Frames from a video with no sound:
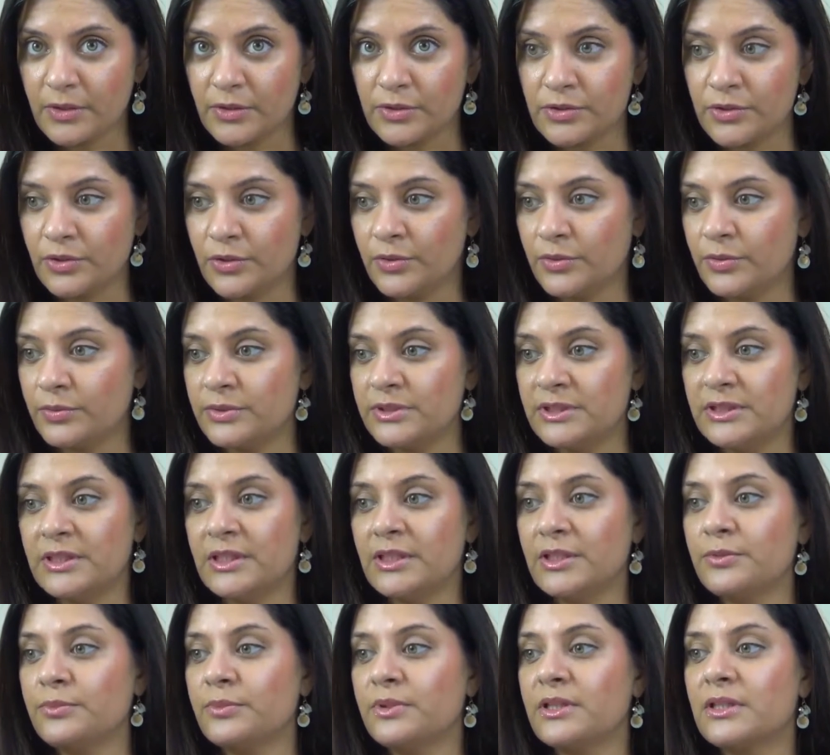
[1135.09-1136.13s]
So
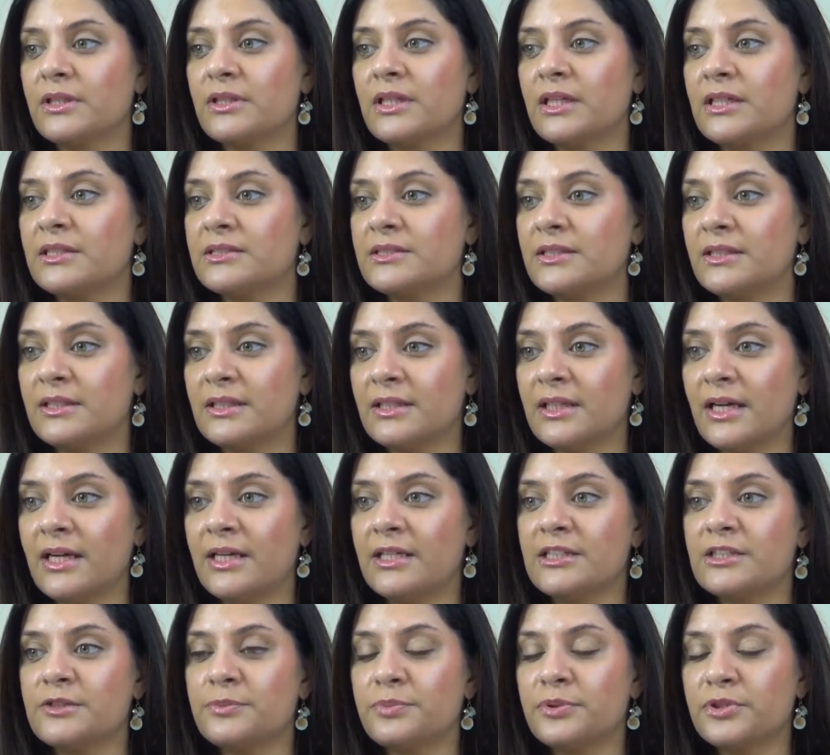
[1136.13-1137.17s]
dealing with, let's say,
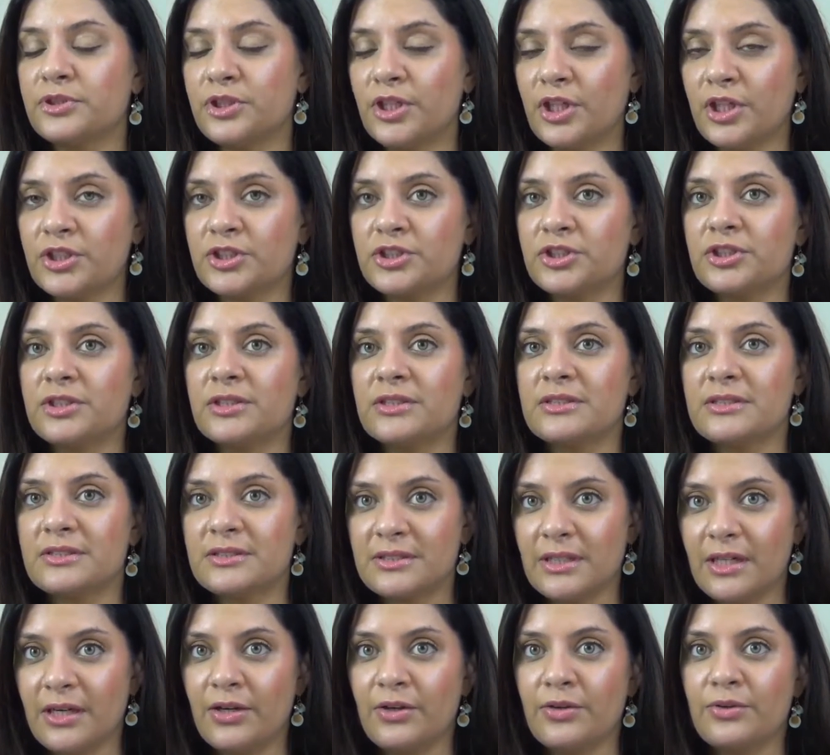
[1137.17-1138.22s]
lights, production,
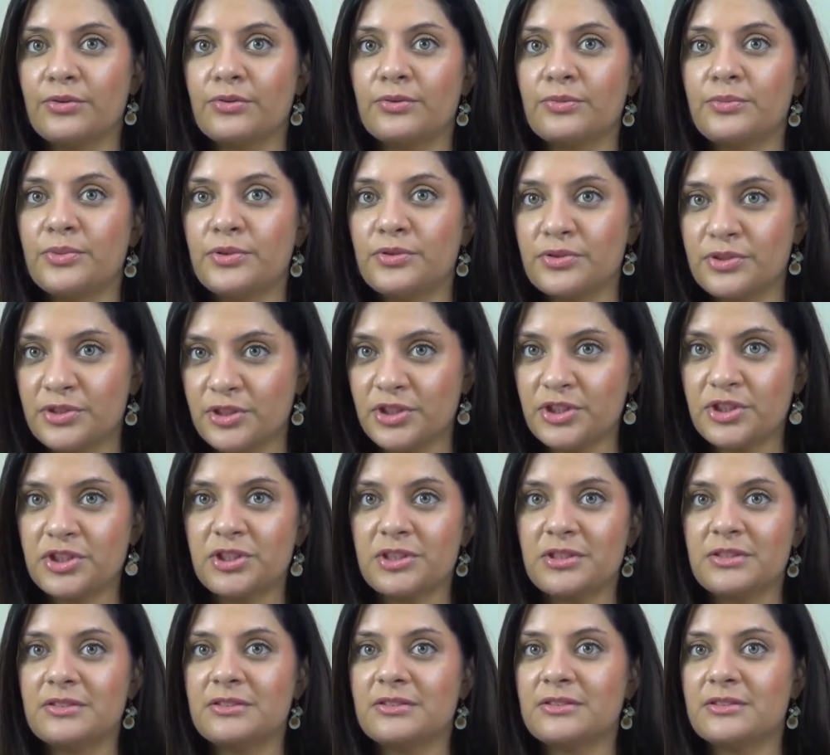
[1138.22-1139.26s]
sound,
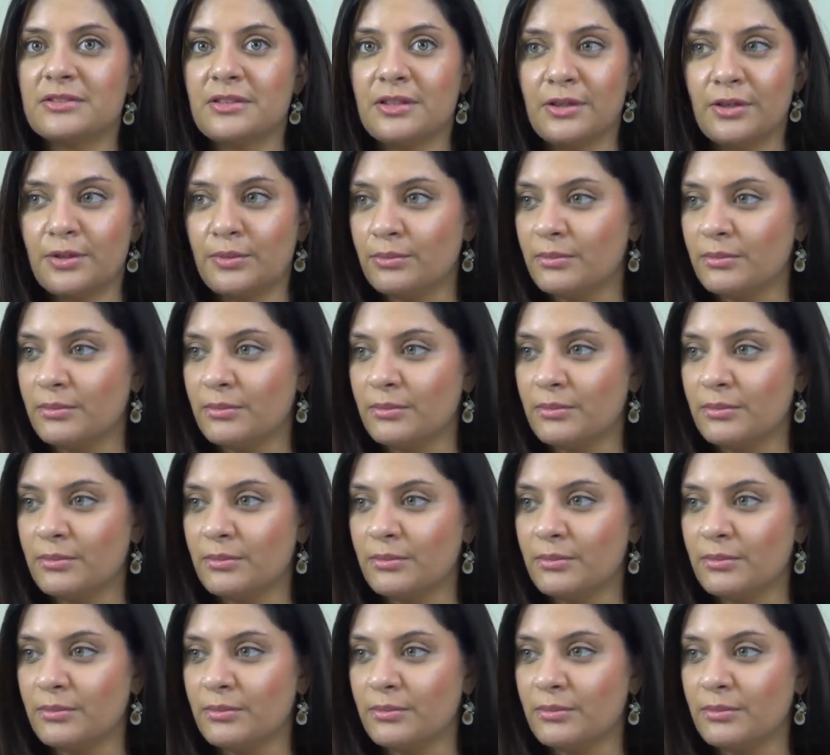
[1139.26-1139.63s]
musicians,